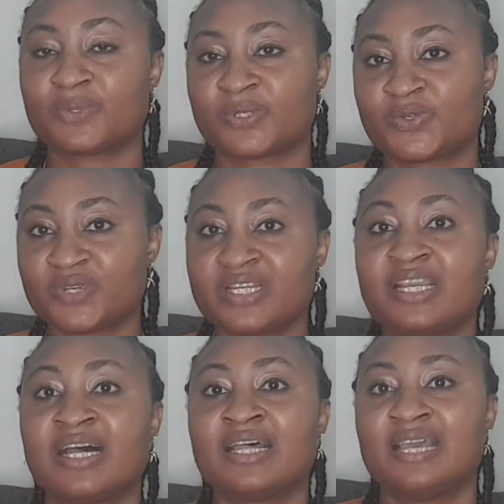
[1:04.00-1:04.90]

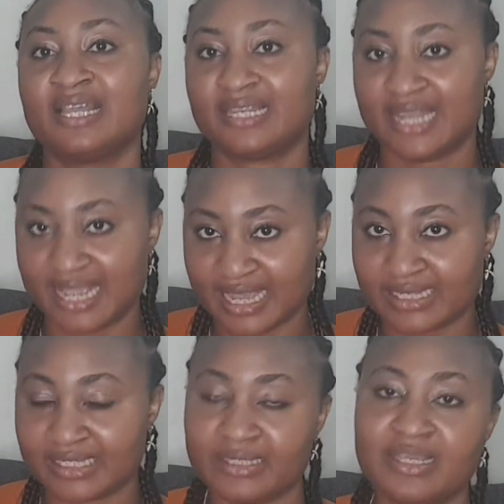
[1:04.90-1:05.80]
Australia
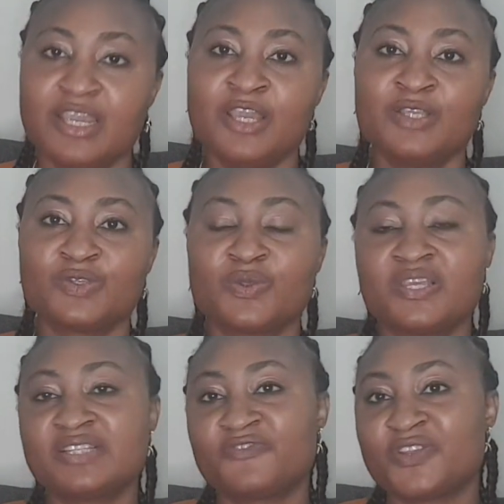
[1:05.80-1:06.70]
legally. So
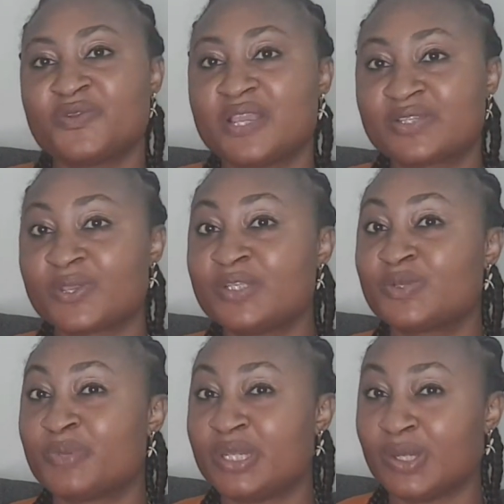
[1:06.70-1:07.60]
this video is going to
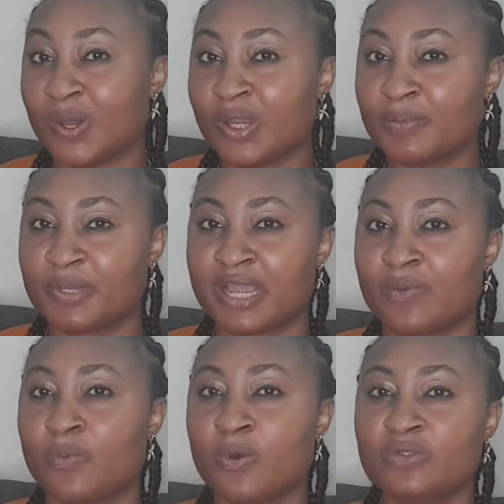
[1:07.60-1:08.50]
be long, but
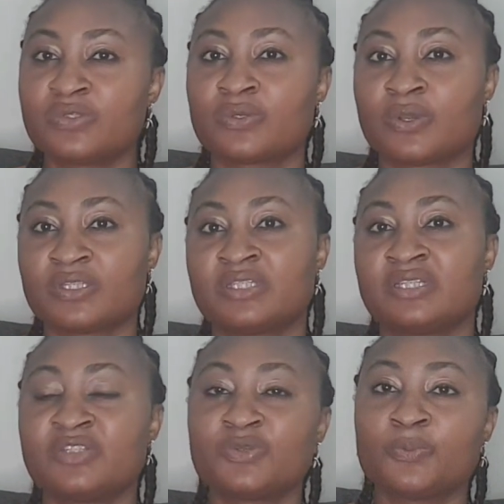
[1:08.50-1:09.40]
I want to cut it
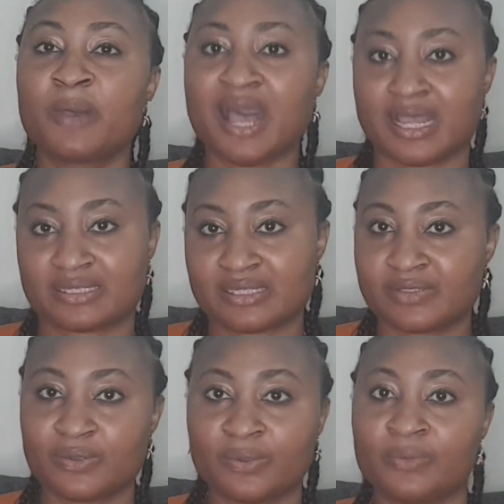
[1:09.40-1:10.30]
into parts.
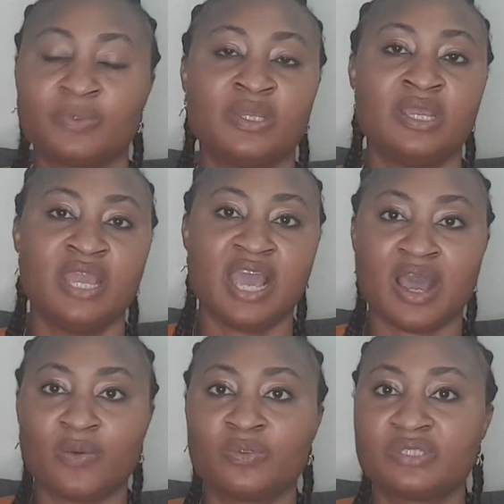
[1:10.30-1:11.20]
So
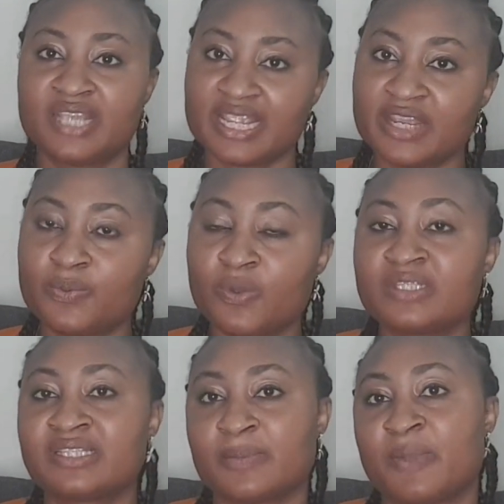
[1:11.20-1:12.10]
I will take it one
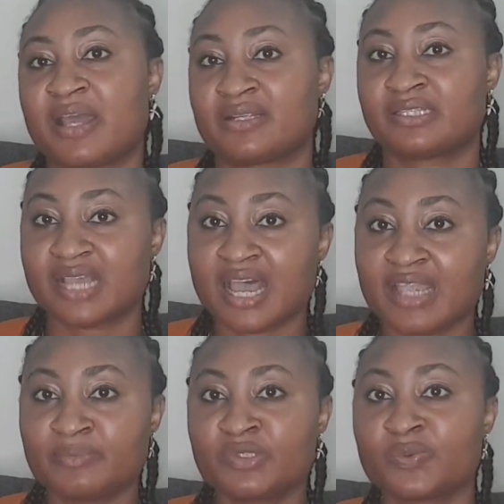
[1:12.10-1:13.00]
step at a
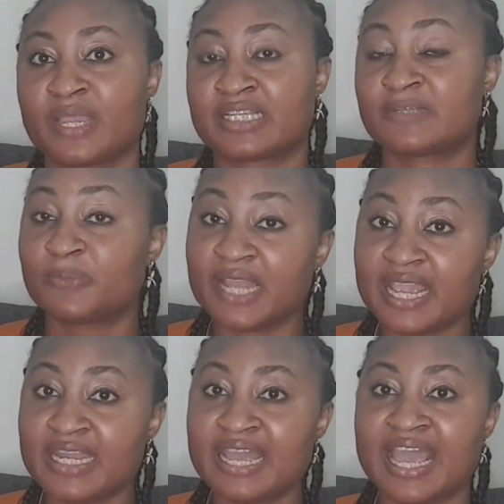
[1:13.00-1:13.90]
time to
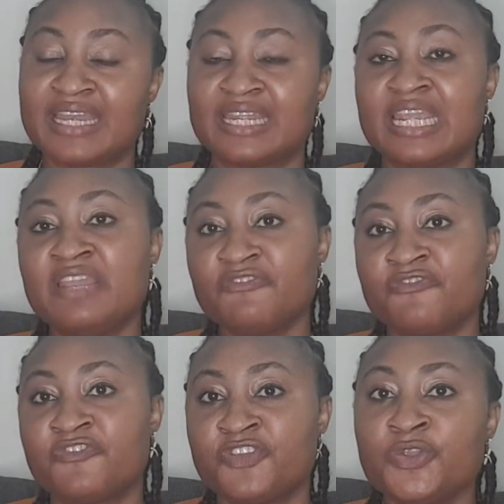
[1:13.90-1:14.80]
explain, and
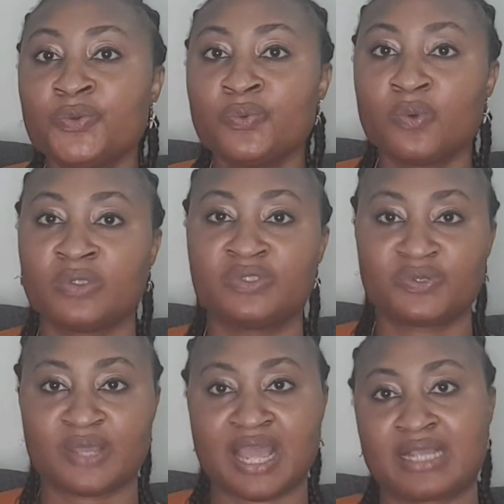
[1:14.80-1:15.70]
if you want
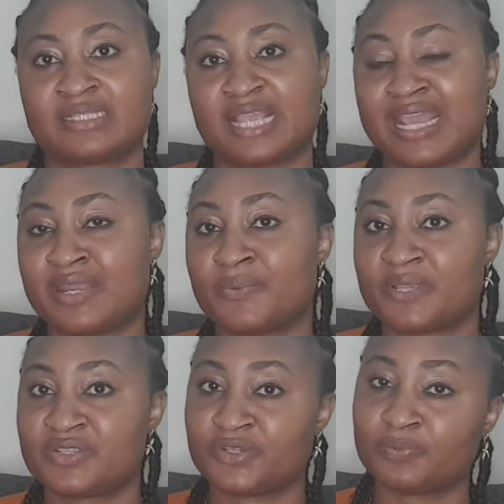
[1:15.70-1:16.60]
to ask any
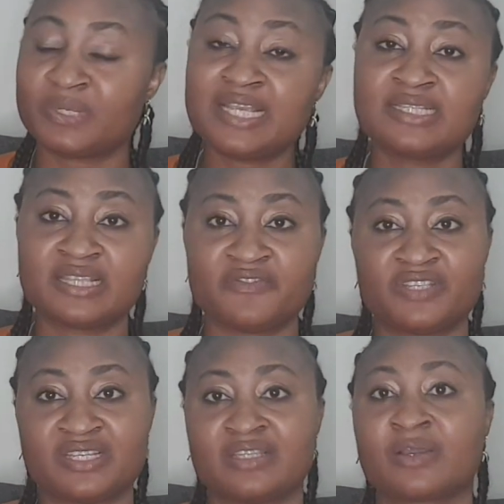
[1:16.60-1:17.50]
question, please leave
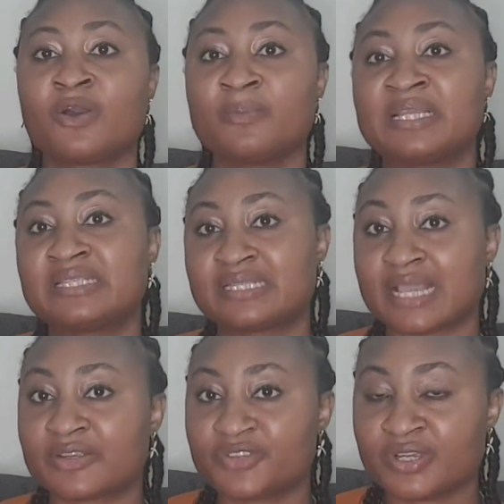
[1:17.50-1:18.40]
it in the comment
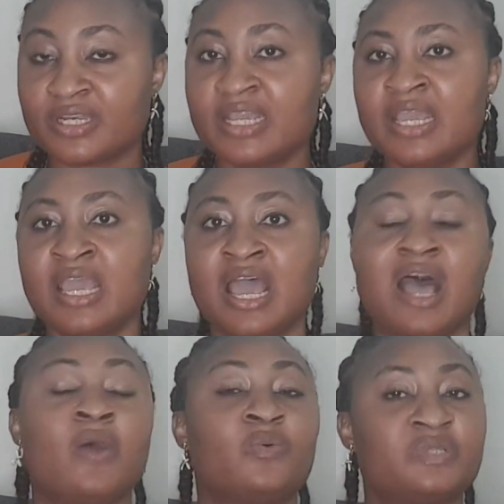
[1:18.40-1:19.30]
section.
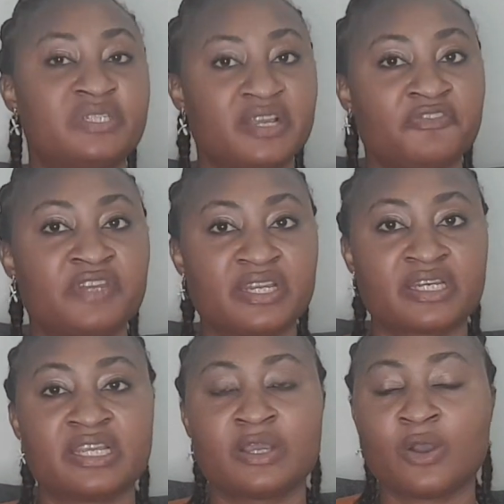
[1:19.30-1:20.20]
I will
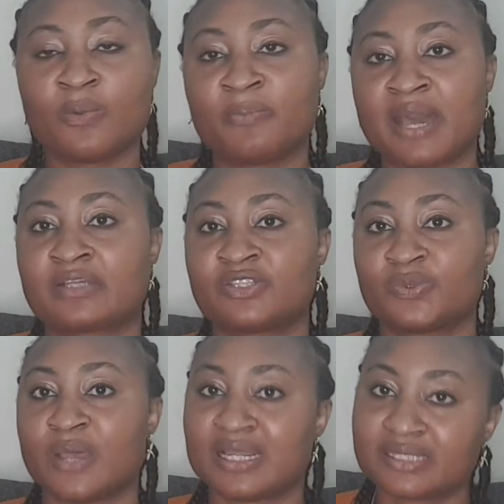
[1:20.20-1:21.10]
definitely come back
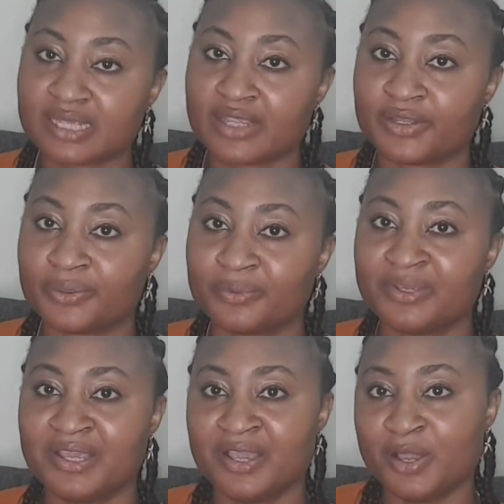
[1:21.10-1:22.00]
to answer you.
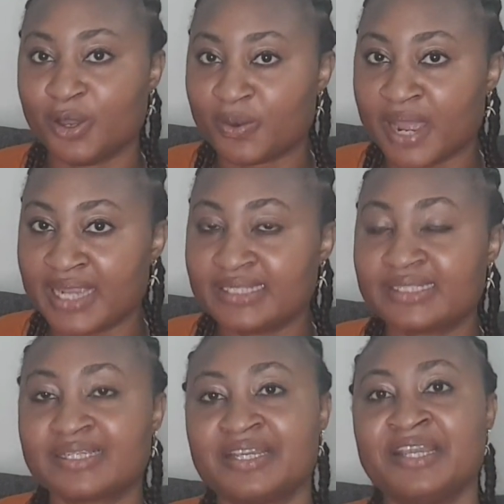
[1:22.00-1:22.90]
All right,
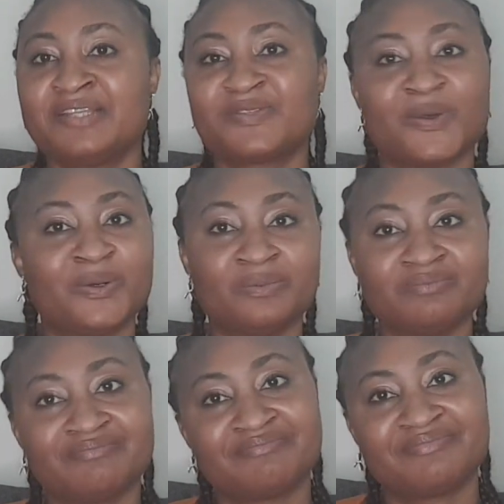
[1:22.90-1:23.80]

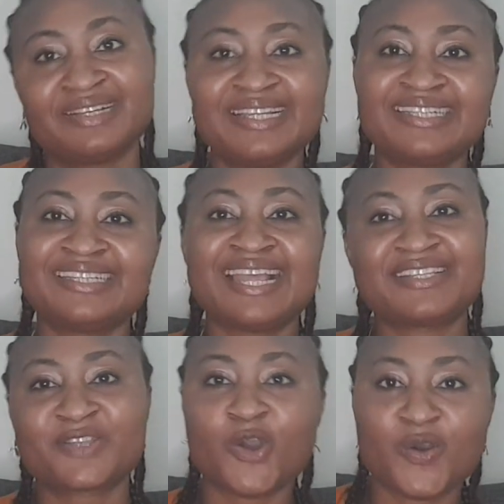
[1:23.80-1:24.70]
so
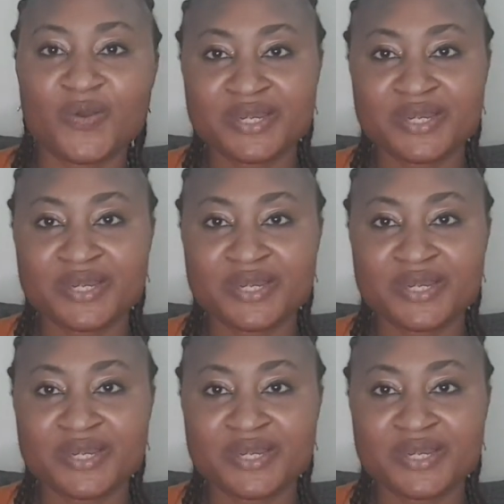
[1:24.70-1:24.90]
let's go